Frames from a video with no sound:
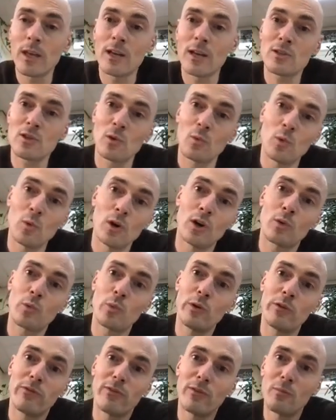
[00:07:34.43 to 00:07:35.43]
That's a word
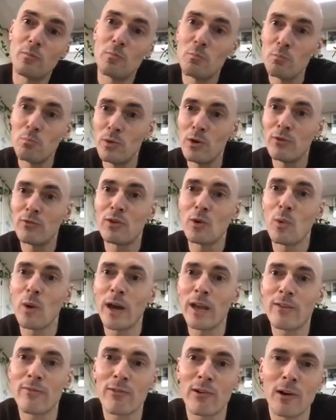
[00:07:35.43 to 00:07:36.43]
we've moved
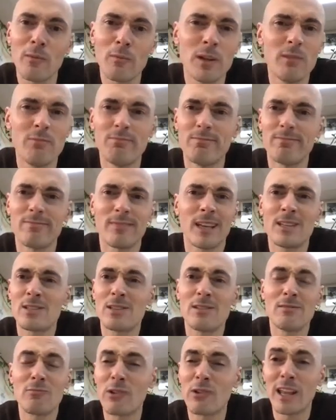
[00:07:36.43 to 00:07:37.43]
away from and
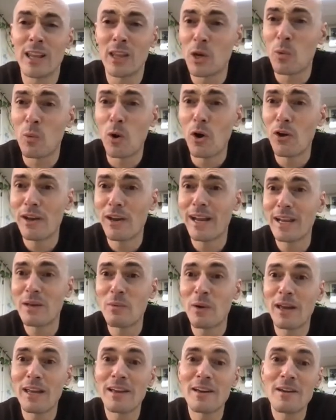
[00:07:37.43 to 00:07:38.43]
isn't really a word
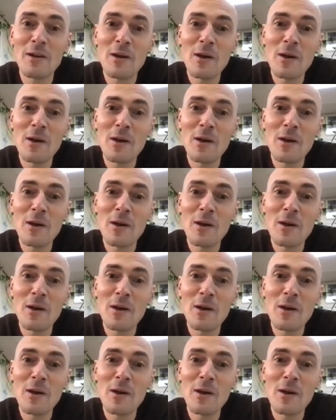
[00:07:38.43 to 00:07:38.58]
anyway.